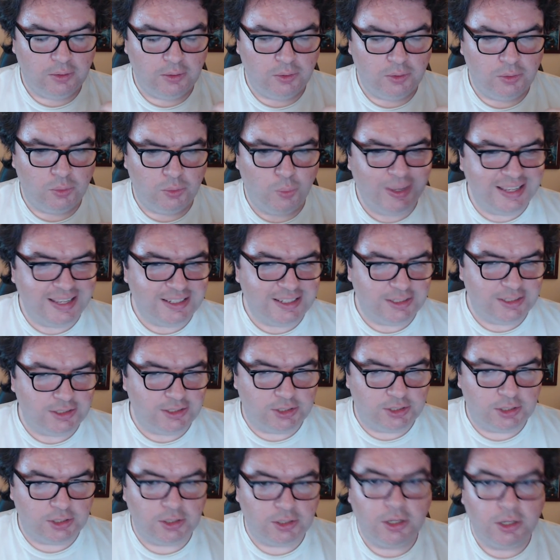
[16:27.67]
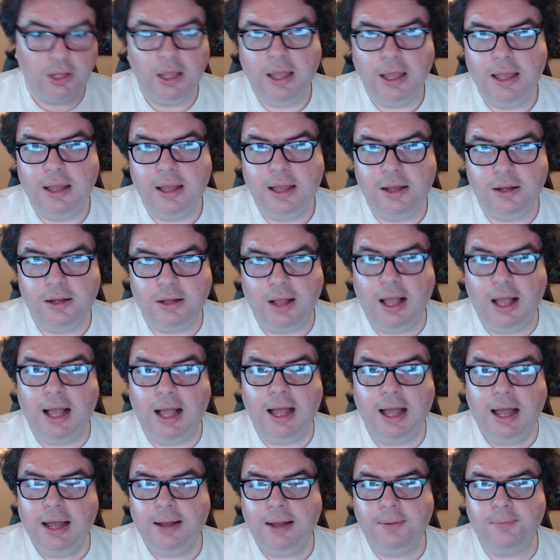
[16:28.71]
Wiz
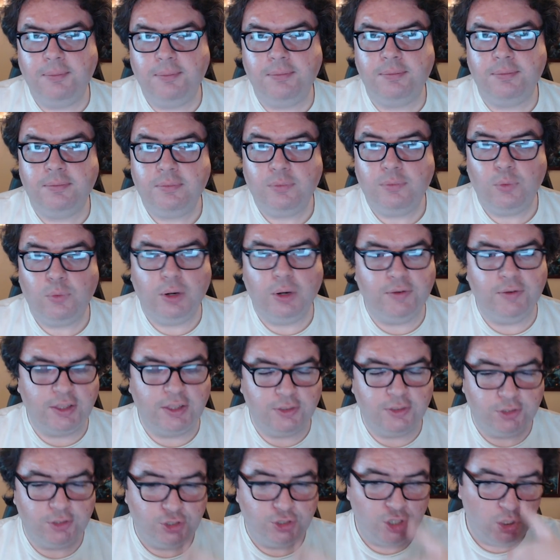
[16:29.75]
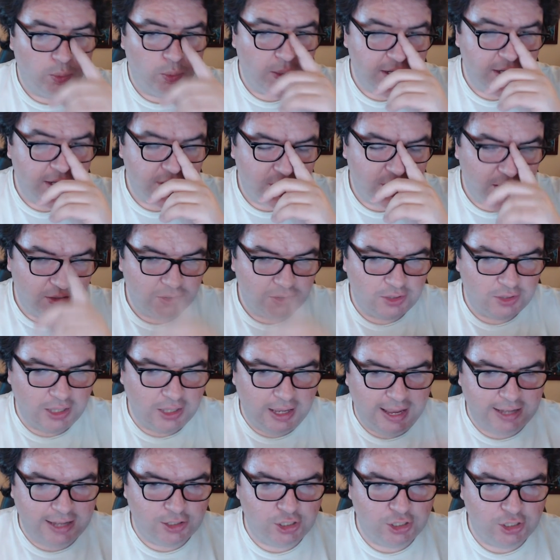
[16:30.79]
um wherever the other show was the the
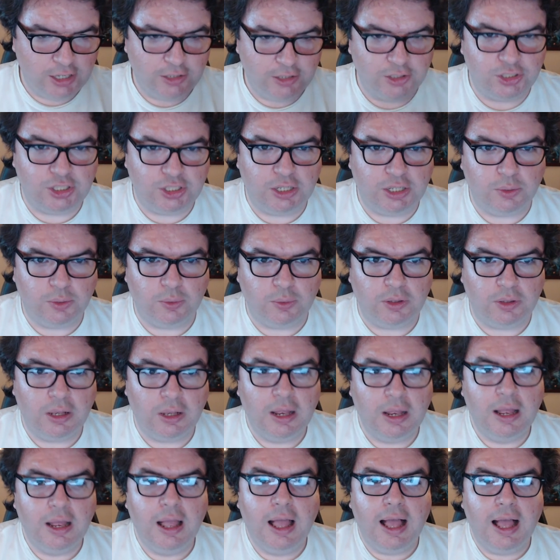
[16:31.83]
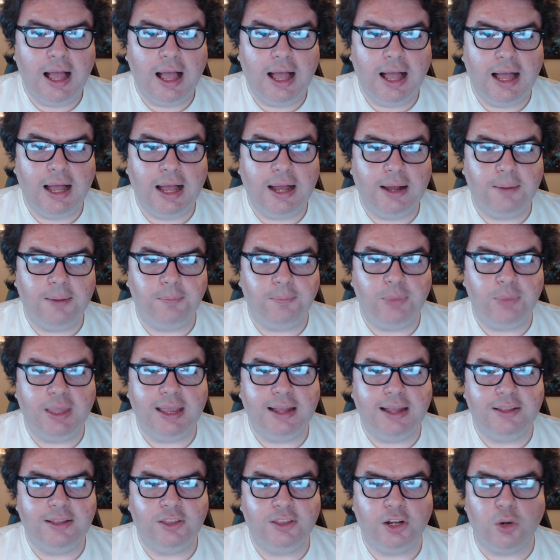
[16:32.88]
handshaker sequel um
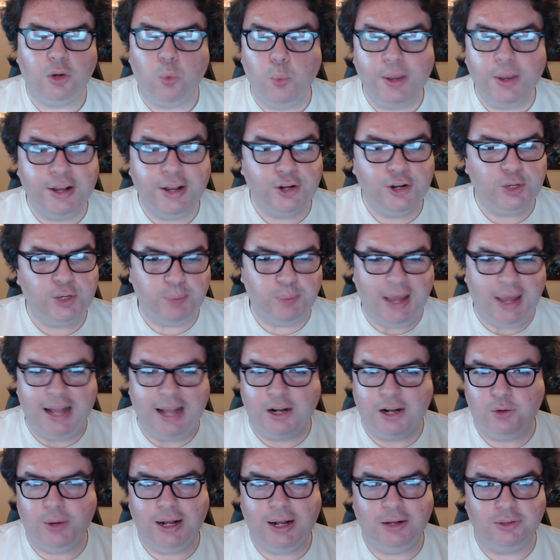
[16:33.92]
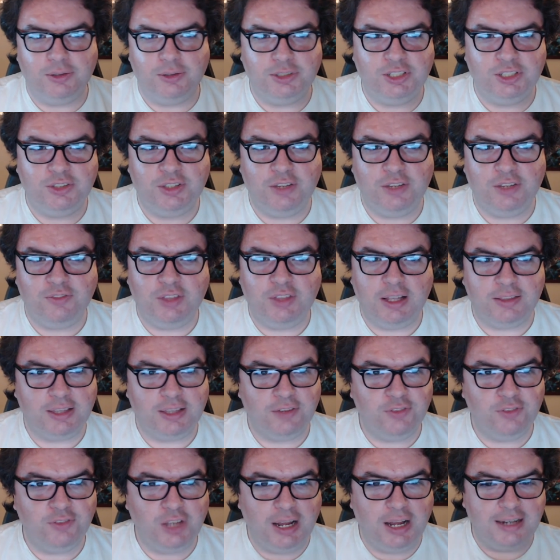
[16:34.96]
and their weird backgrounds that they've that
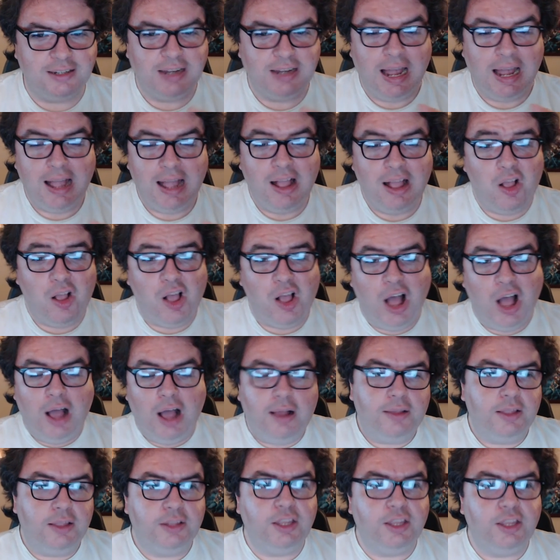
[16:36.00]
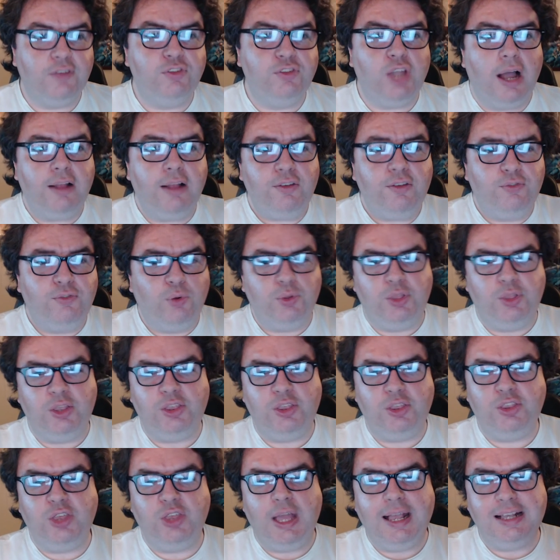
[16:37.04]
they've done that they've done for the
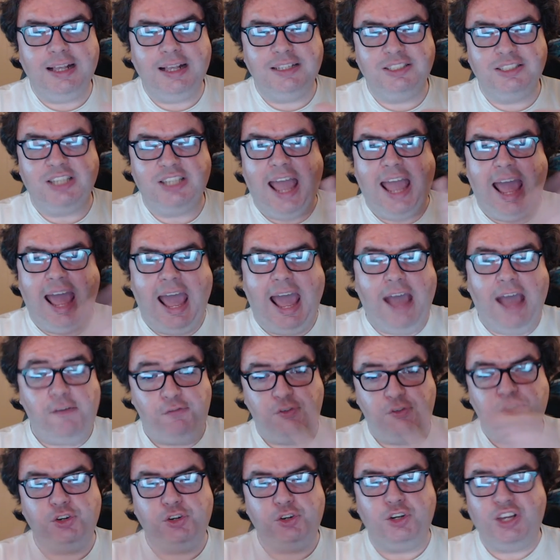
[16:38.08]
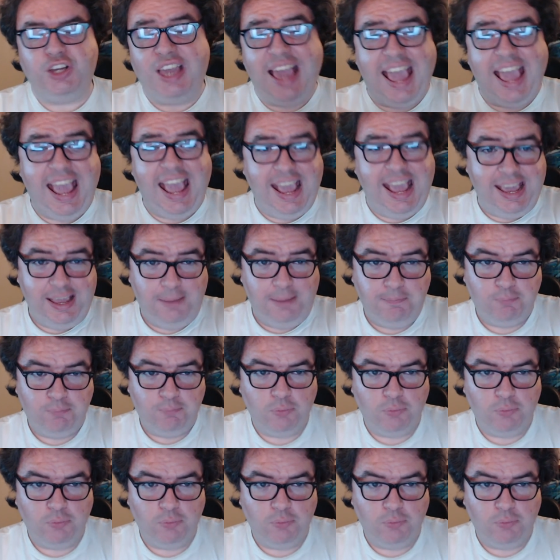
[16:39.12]
things after K